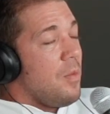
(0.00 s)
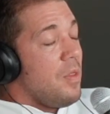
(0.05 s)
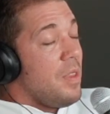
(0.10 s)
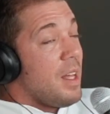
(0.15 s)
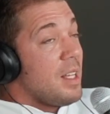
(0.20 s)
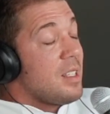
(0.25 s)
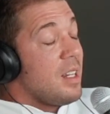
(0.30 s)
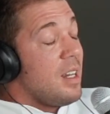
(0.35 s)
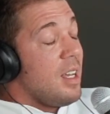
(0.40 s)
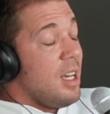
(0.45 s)

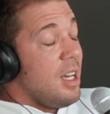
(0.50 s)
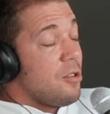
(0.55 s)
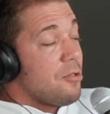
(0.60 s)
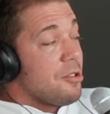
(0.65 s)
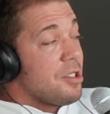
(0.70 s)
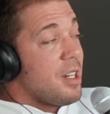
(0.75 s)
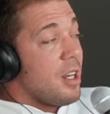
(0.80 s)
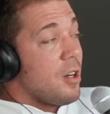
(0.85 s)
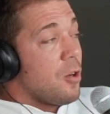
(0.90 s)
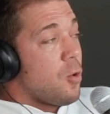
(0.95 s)
That's an
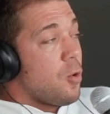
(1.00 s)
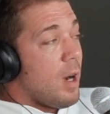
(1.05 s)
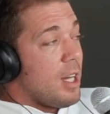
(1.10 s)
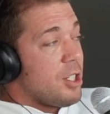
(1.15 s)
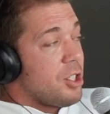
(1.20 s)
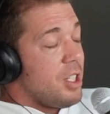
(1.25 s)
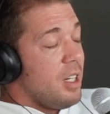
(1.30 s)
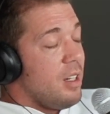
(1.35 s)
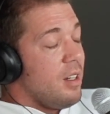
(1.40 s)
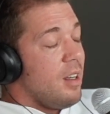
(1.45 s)
interesting
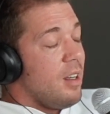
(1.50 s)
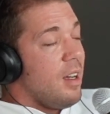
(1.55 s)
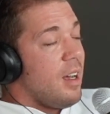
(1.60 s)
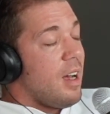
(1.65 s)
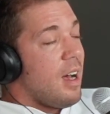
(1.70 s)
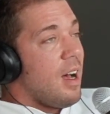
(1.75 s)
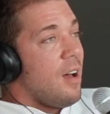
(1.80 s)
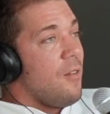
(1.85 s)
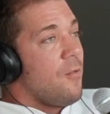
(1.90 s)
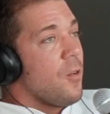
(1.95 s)
question.
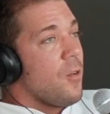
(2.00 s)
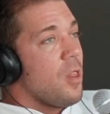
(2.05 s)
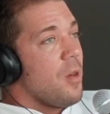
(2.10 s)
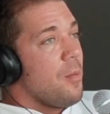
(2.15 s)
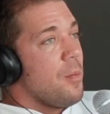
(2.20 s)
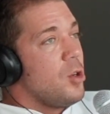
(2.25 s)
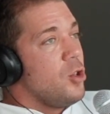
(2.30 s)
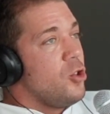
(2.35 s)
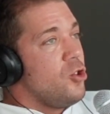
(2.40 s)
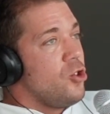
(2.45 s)
For the
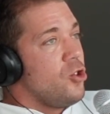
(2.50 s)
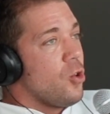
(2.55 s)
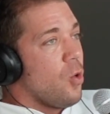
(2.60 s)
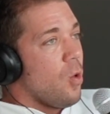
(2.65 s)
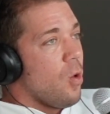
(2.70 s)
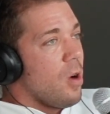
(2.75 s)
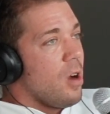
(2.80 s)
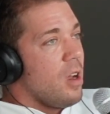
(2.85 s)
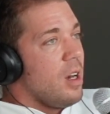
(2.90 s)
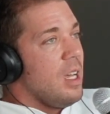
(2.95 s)

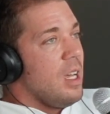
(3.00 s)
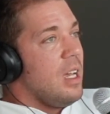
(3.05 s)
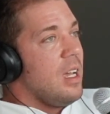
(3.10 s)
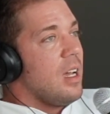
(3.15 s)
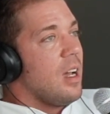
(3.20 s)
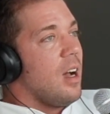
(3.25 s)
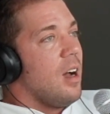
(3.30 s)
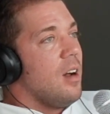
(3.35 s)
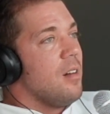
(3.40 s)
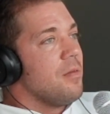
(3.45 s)

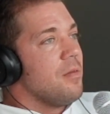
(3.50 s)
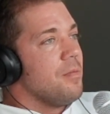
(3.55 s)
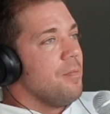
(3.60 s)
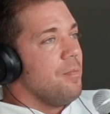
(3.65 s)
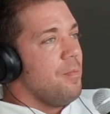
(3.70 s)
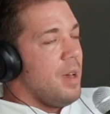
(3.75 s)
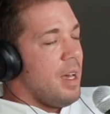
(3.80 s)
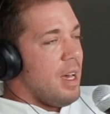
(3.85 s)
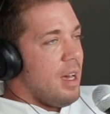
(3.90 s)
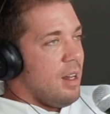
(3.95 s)
majority of
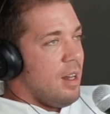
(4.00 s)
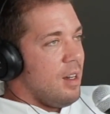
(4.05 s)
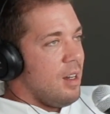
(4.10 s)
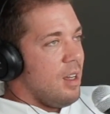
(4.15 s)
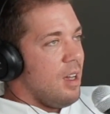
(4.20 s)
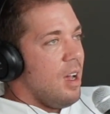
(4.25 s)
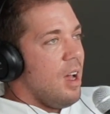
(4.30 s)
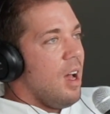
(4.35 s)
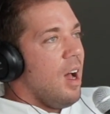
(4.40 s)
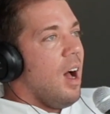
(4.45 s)

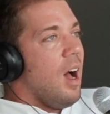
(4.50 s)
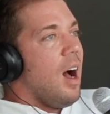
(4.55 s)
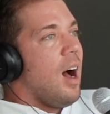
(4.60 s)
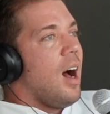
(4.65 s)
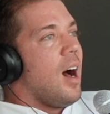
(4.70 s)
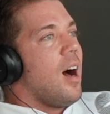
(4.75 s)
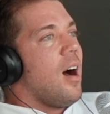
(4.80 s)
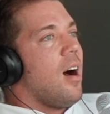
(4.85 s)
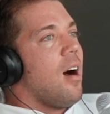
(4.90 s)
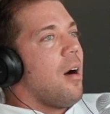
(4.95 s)
men,
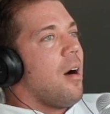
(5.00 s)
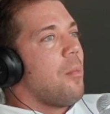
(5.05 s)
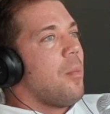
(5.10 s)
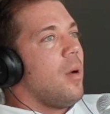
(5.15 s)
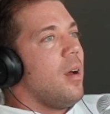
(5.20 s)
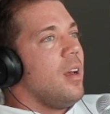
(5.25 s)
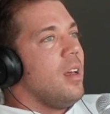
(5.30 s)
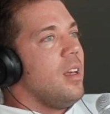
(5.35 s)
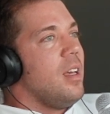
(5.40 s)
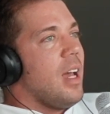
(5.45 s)

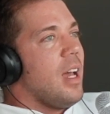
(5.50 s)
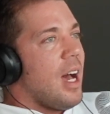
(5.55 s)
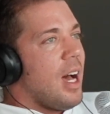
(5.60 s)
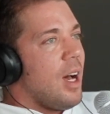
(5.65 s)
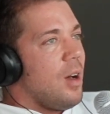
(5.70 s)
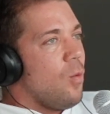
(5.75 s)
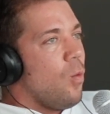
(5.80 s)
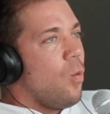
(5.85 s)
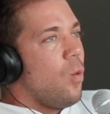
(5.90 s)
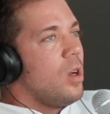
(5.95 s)

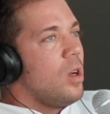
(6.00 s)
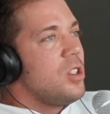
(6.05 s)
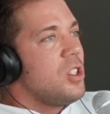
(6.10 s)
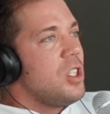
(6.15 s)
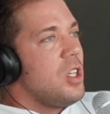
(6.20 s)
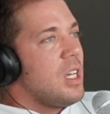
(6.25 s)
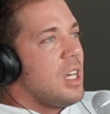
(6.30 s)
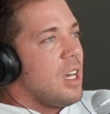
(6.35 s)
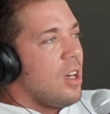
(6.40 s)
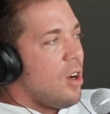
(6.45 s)
Yeah,
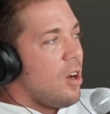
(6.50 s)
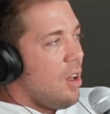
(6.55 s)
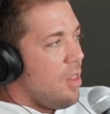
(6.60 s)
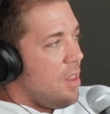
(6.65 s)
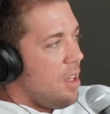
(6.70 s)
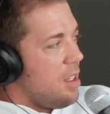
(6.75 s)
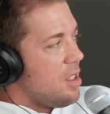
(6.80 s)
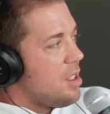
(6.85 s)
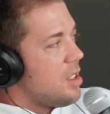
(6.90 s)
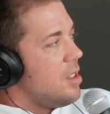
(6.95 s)
once you get
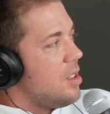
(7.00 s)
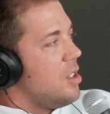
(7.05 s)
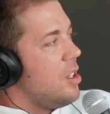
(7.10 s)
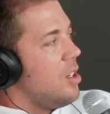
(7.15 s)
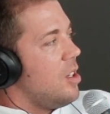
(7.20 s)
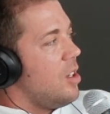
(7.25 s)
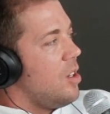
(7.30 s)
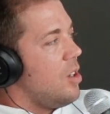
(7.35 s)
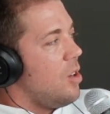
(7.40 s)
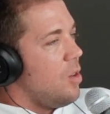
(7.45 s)
on this,
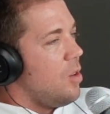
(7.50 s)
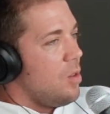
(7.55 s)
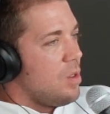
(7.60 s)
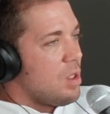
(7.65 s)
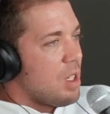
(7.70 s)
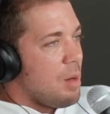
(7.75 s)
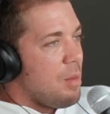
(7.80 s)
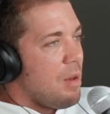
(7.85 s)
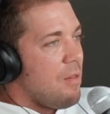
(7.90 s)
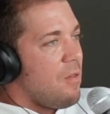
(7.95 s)

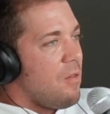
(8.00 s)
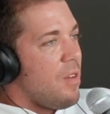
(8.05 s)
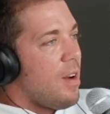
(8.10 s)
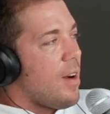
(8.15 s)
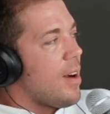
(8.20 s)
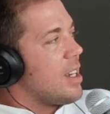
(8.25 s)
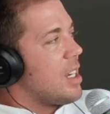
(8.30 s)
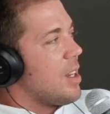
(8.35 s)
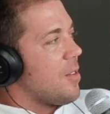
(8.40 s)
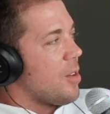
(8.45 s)
it's going to be
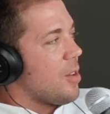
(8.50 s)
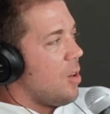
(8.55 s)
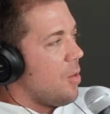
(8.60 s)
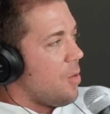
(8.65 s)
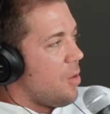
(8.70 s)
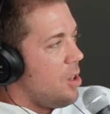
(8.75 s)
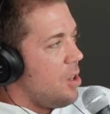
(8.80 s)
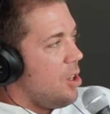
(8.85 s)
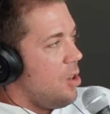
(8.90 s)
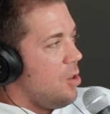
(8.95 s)
very
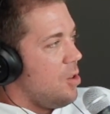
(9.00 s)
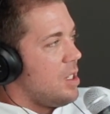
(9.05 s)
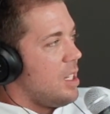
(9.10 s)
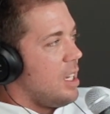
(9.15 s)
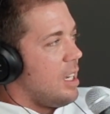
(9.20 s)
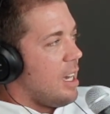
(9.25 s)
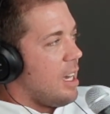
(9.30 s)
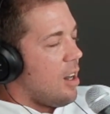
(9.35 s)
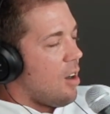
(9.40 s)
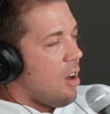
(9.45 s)
difficult for you
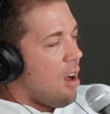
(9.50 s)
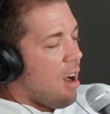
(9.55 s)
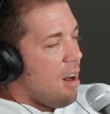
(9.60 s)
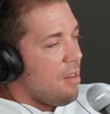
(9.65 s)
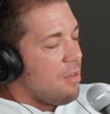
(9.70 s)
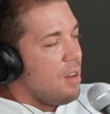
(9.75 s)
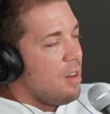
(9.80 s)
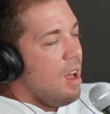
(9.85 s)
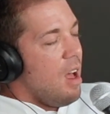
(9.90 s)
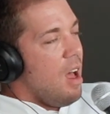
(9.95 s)
to get
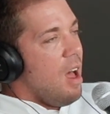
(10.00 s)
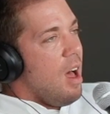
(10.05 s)
off.